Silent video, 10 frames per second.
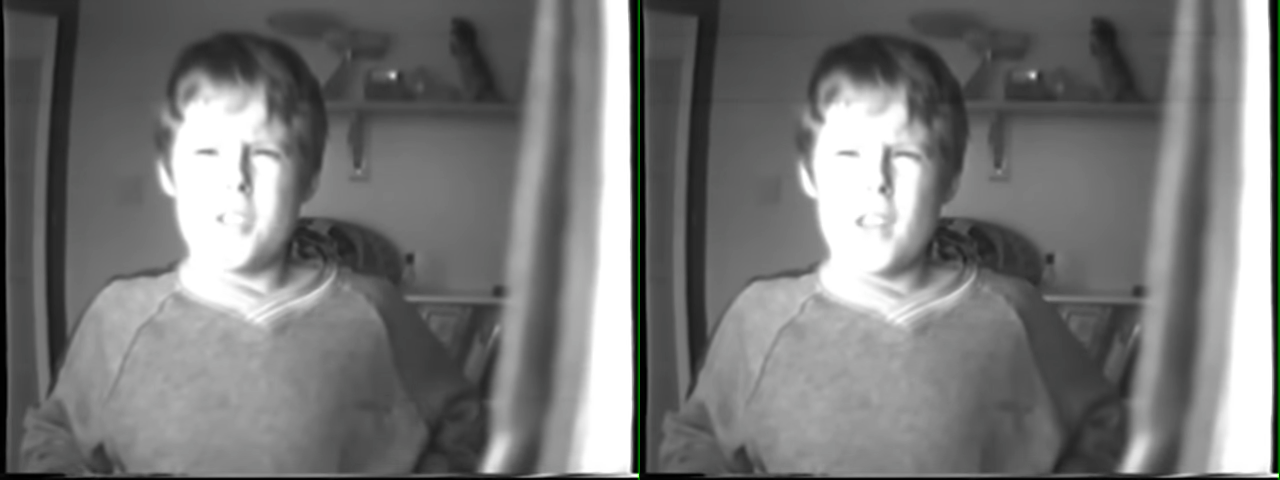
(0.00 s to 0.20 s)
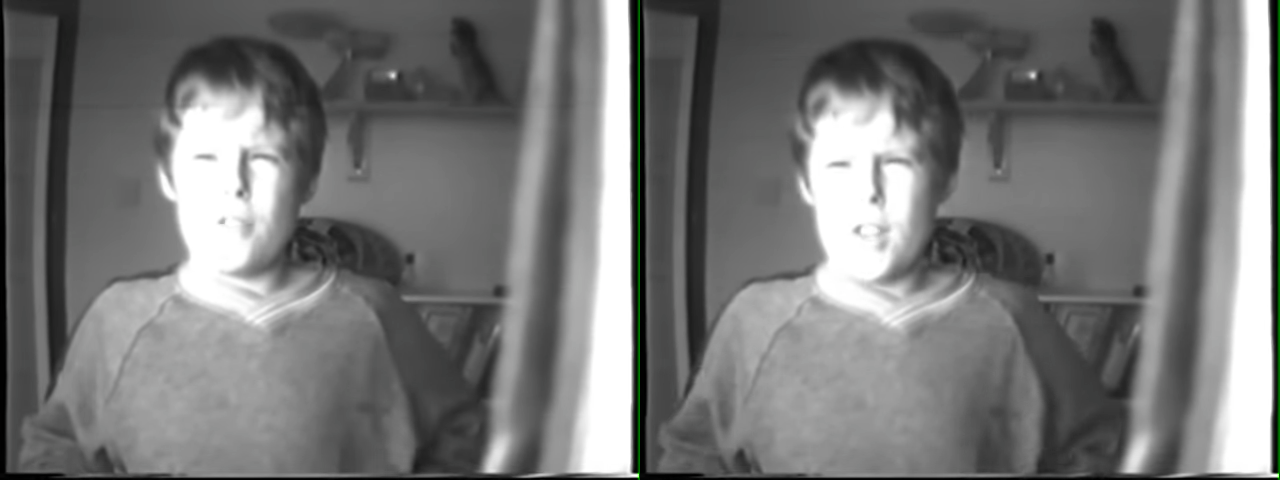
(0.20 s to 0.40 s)

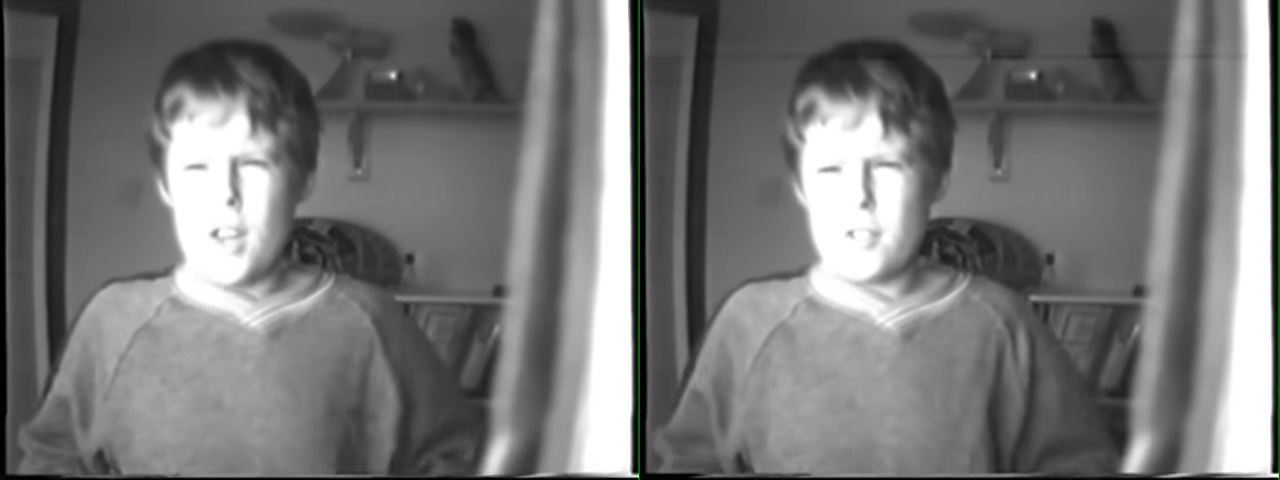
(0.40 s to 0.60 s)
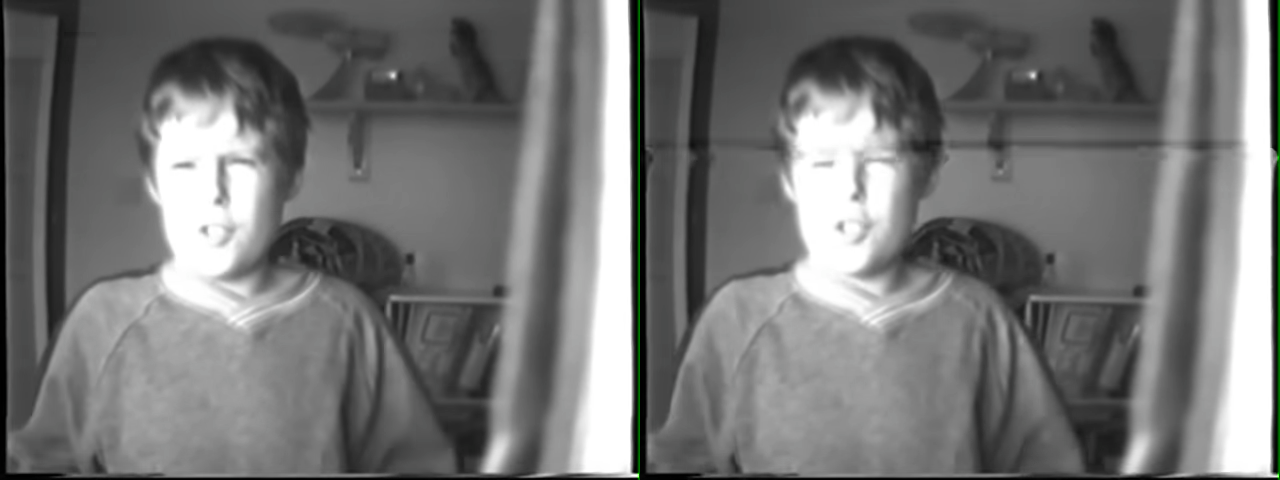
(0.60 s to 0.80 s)

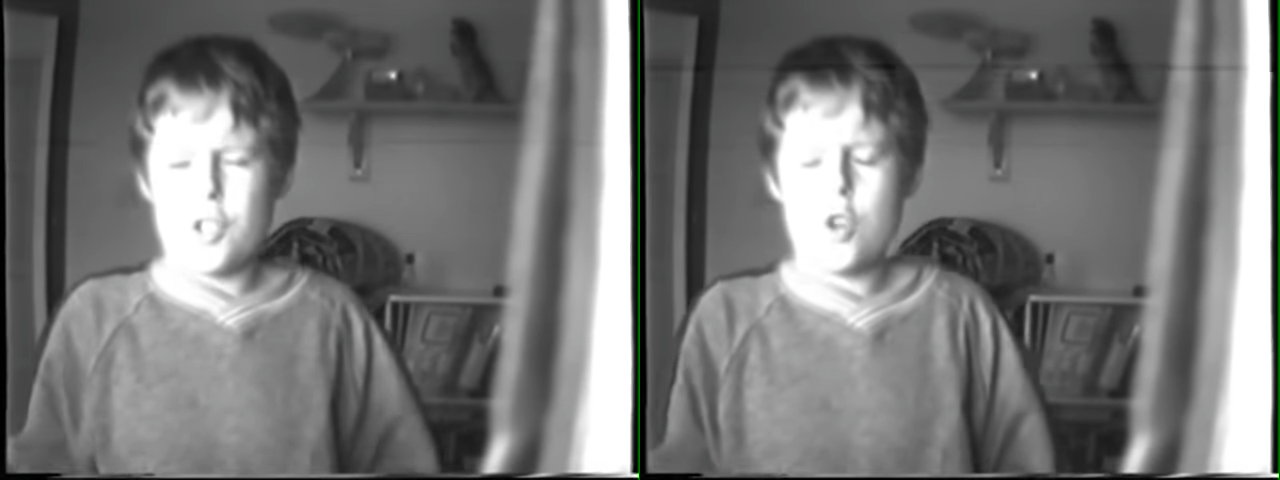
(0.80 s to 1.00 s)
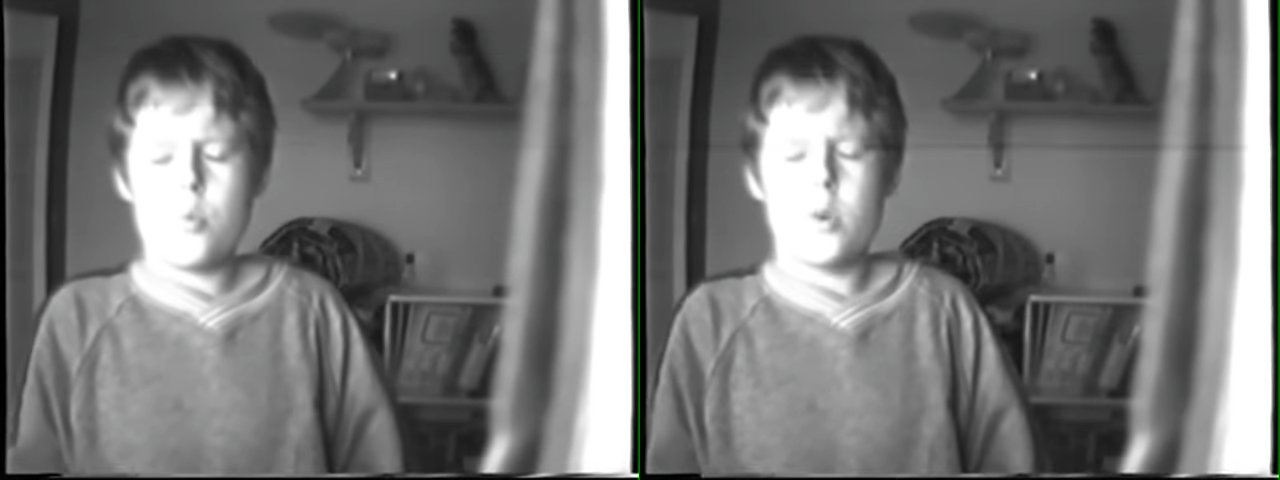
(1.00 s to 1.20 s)
instead of the
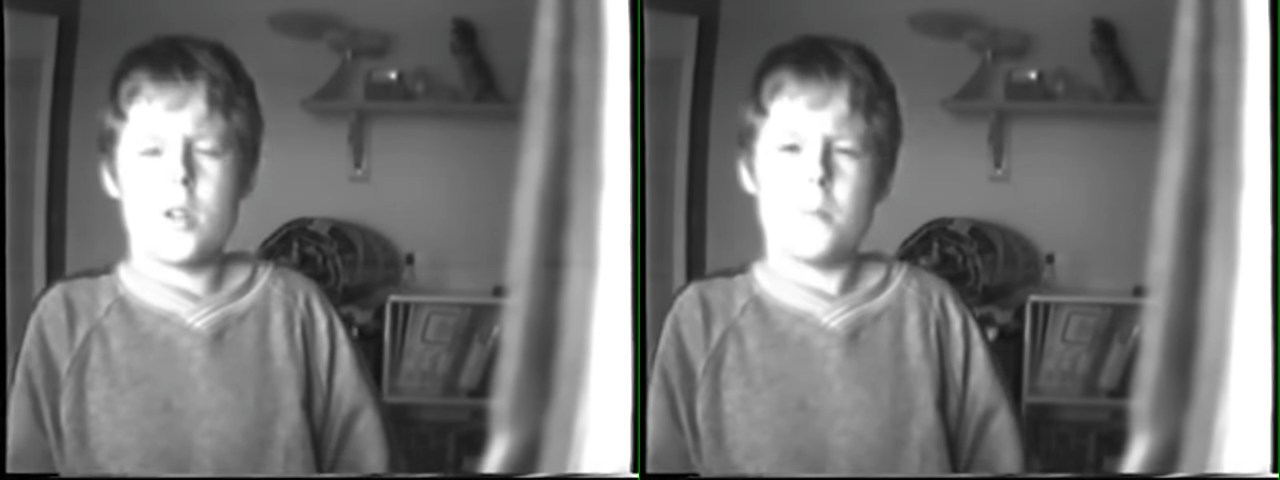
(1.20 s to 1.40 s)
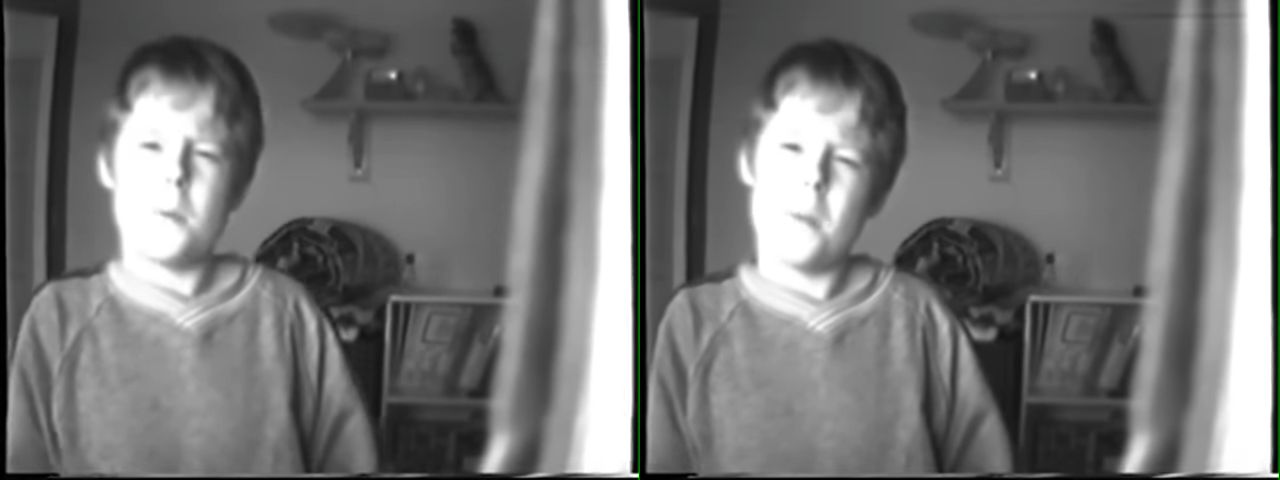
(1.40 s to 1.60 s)
onion
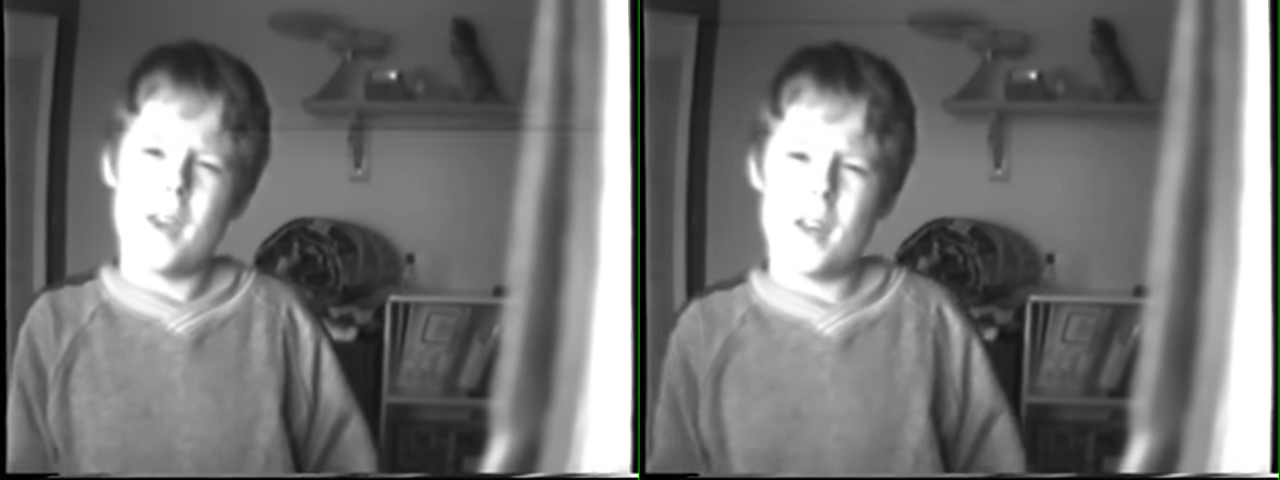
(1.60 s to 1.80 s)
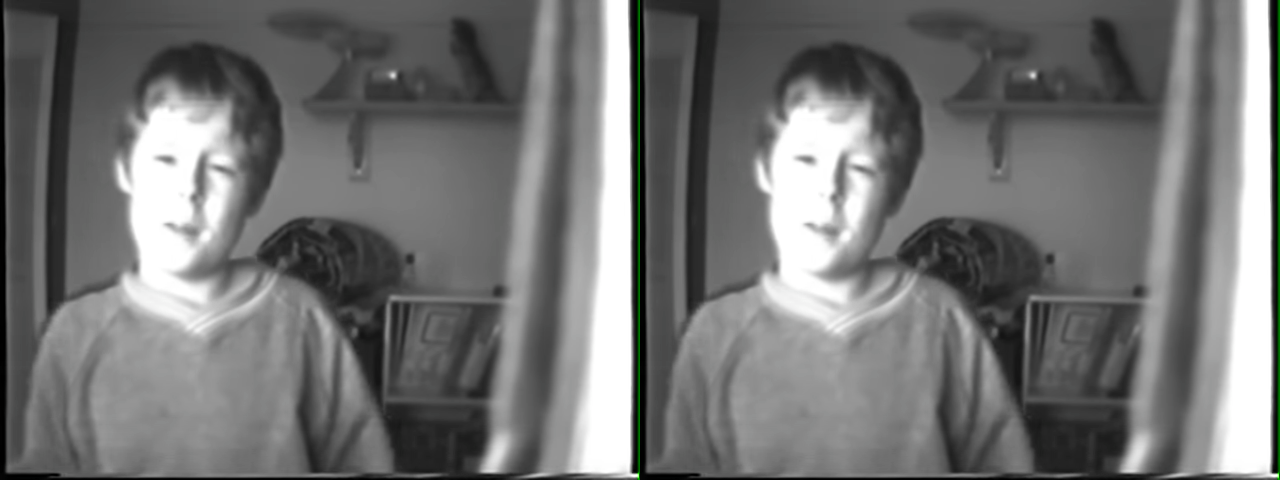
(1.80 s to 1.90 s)
soup, we'll be